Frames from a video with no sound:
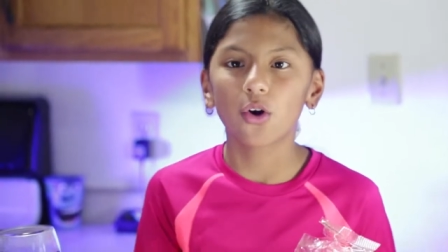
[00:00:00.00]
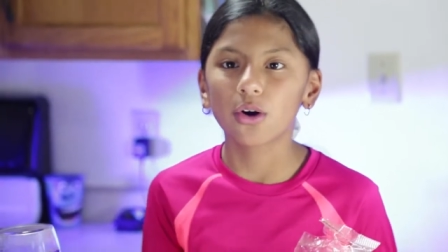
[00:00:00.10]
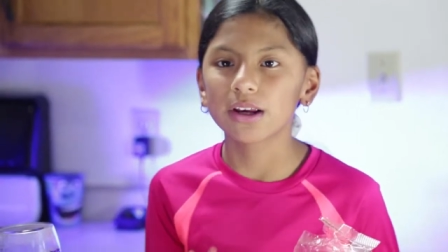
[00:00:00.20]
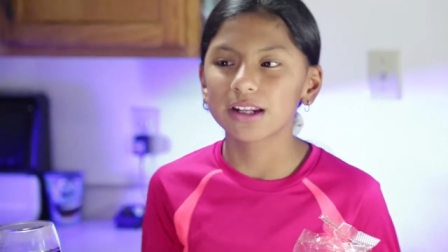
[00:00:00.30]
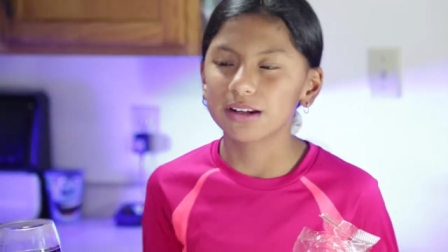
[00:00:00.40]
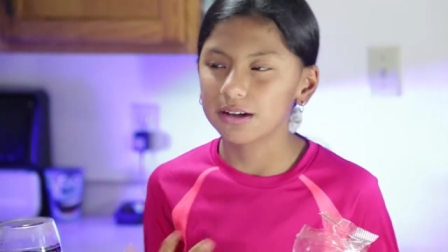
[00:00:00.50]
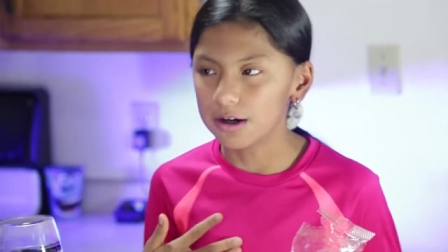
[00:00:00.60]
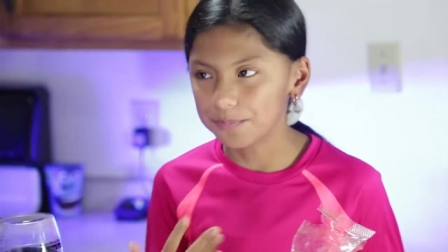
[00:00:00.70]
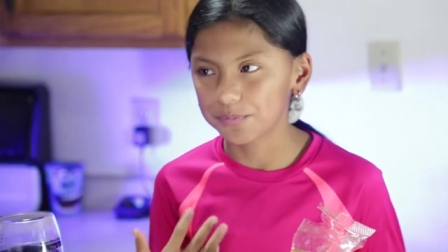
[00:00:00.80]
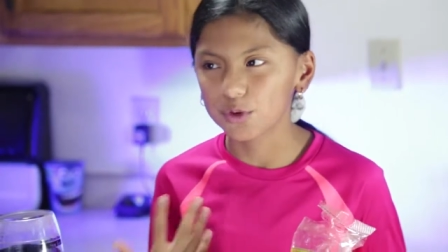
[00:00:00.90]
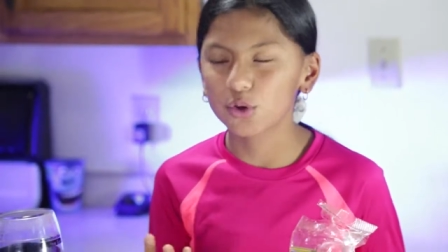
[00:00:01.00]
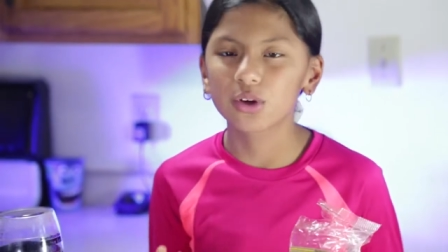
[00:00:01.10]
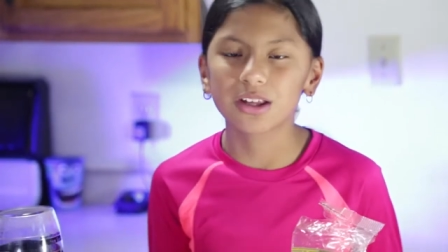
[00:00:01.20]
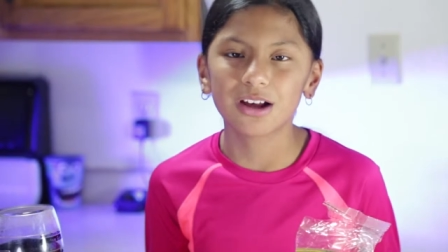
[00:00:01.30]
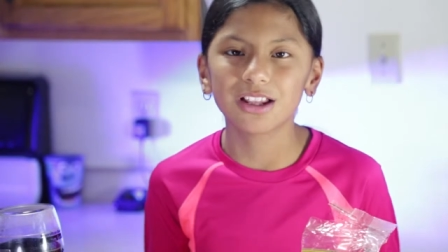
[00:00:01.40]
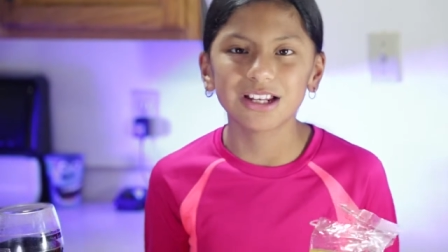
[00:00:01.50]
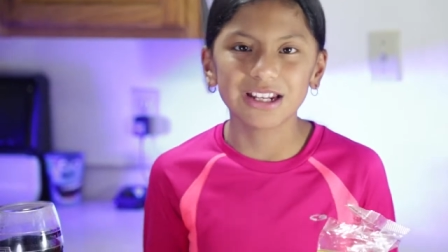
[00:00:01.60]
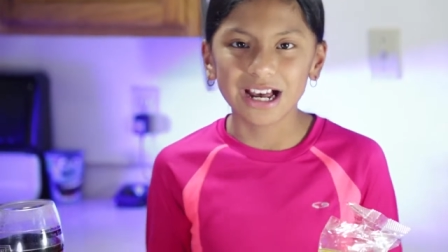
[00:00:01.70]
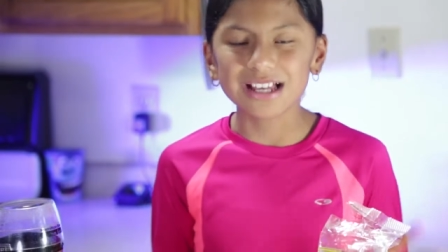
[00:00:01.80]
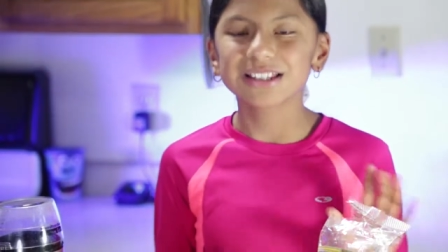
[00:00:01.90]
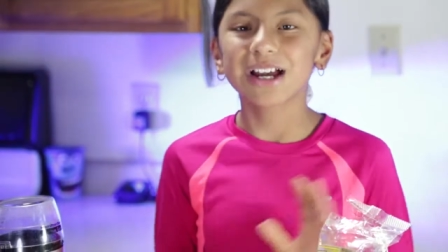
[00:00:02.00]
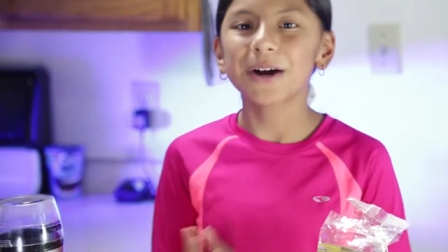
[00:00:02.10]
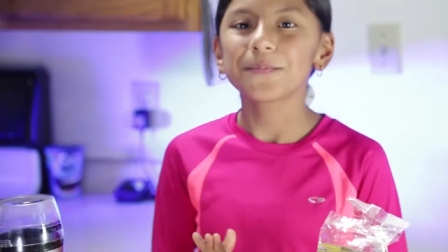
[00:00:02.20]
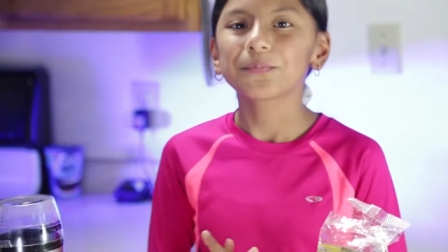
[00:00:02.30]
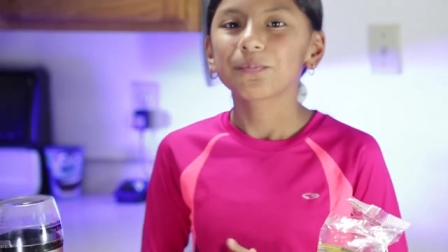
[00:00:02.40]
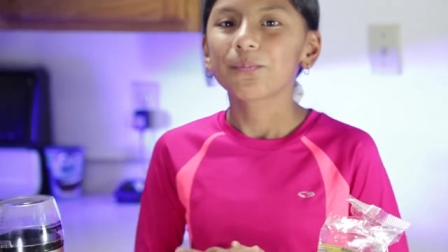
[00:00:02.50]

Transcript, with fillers: or um, you can call it linaza.